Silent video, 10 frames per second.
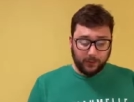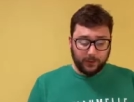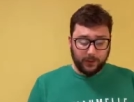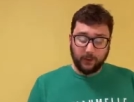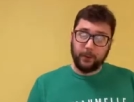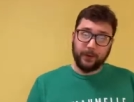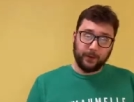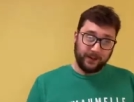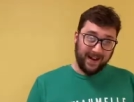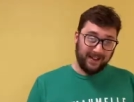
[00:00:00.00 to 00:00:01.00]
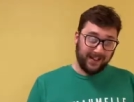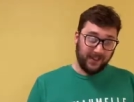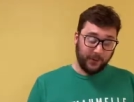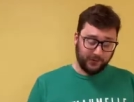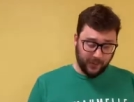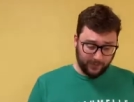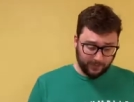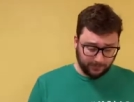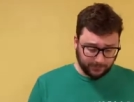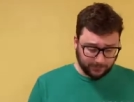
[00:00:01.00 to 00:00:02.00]
to her mother in
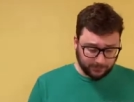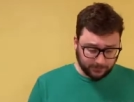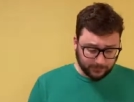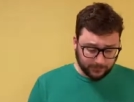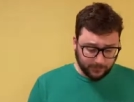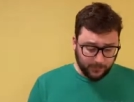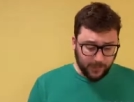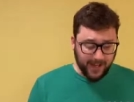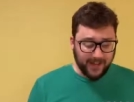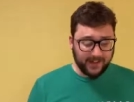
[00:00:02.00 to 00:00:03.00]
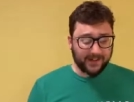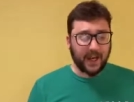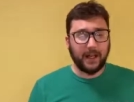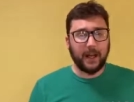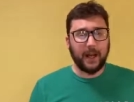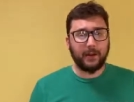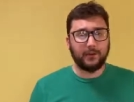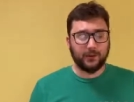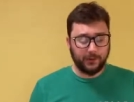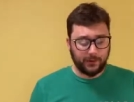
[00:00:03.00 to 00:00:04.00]
1907 at St.
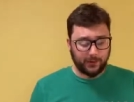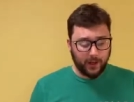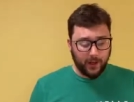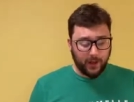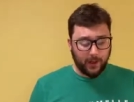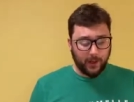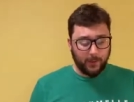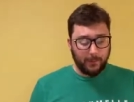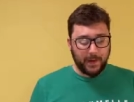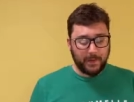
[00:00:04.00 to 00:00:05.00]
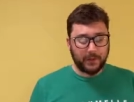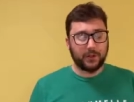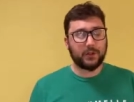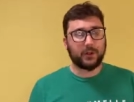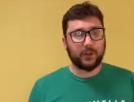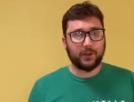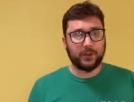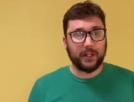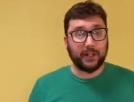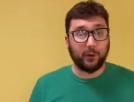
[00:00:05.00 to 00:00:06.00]
Andrew's uh, Methodist
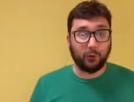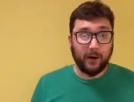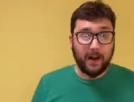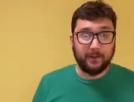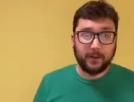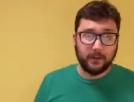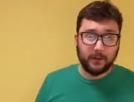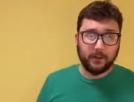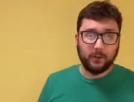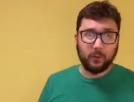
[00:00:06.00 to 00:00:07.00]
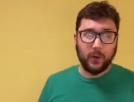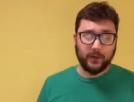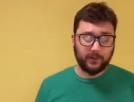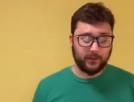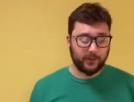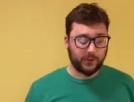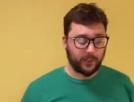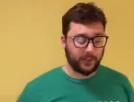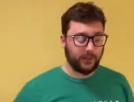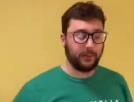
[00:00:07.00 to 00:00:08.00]
Church in Grafton, West Virginia.